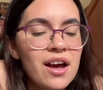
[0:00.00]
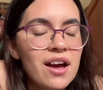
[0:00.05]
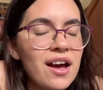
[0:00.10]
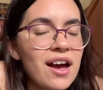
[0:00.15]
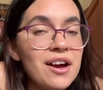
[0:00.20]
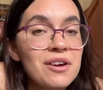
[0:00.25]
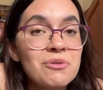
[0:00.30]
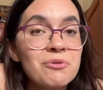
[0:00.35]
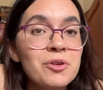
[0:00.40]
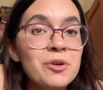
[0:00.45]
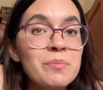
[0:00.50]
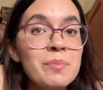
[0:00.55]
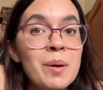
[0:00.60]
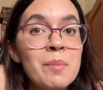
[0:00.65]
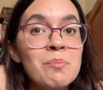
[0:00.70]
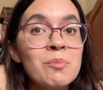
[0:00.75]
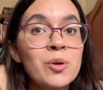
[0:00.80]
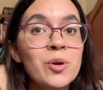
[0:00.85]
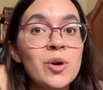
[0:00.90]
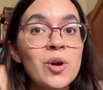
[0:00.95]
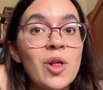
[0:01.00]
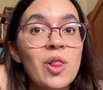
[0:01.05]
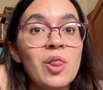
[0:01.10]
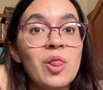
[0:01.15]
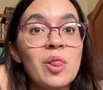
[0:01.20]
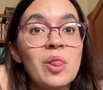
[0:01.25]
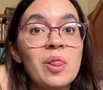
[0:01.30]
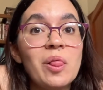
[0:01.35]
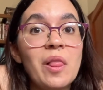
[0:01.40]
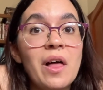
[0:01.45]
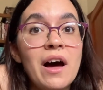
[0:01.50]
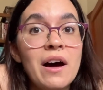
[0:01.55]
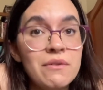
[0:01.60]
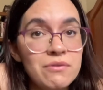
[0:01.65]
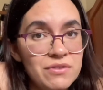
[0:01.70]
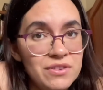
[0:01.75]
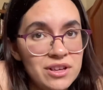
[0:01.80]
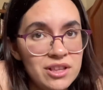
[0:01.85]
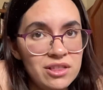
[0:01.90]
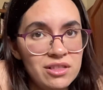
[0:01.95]
I remember
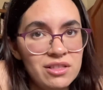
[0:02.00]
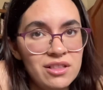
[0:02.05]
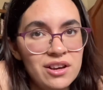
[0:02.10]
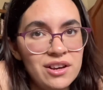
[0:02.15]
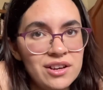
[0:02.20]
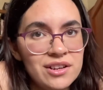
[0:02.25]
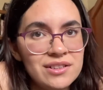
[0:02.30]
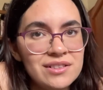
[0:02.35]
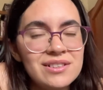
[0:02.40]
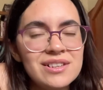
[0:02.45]
loving this.